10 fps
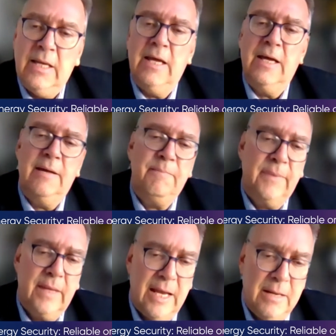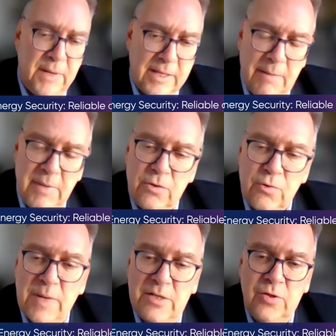and becoming
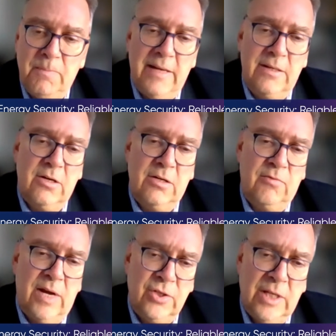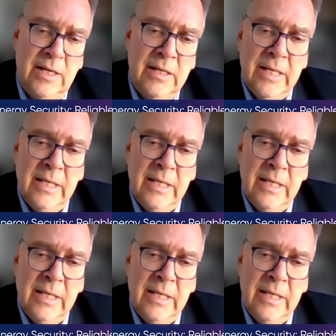too much dependent on Russia.